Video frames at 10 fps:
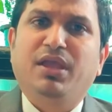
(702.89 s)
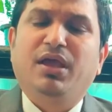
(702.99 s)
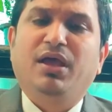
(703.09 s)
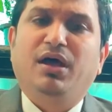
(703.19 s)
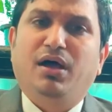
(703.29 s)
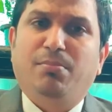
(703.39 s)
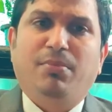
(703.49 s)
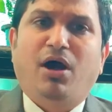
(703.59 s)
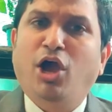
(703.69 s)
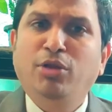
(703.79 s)

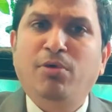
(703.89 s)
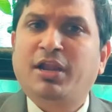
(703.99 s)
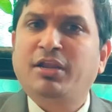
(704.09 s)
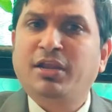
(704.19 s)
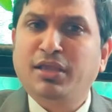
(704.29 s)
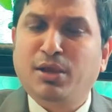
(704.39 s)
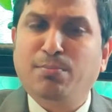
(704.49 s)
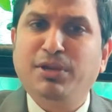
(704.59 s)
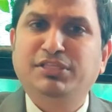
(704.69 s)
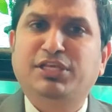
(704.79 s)
Oil marketing
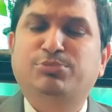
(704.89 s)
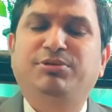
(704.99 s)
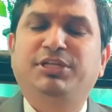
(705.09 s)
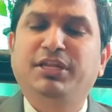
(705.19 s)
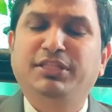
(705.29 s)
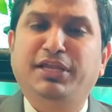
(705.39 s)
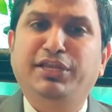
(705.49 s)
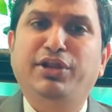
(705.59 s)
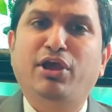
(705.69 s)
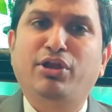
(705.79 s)
companies, especially the Indian
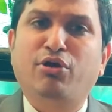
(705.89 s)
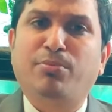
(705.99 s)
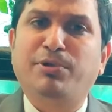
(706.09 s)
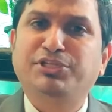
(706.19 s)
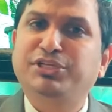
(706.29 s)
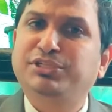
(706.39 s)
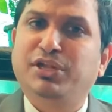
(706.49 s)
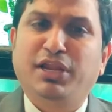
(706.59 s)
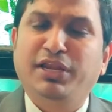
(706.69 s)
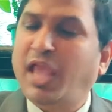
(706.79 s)
Oil Corporation,
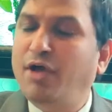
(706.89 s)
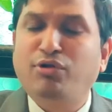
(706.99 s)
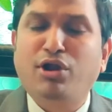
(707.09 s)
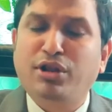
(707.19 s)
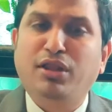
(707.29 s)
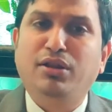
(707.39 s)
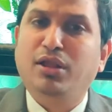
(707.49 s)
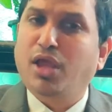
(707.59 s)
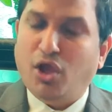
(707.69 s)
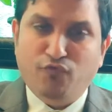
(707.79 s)
it have not done
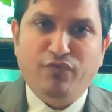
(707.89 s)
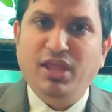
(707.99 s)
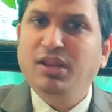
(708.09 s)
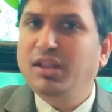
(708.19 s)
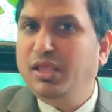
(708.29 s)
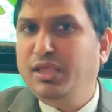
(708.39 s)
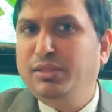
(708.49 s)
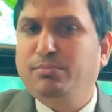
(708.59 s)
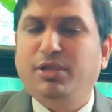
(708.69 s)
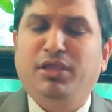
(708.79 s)
well
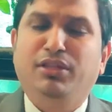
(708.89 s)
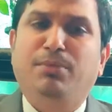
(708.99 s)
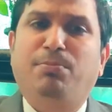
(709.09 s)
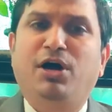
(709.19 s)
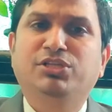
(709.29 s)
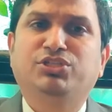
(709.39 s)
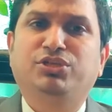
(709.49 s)
in the past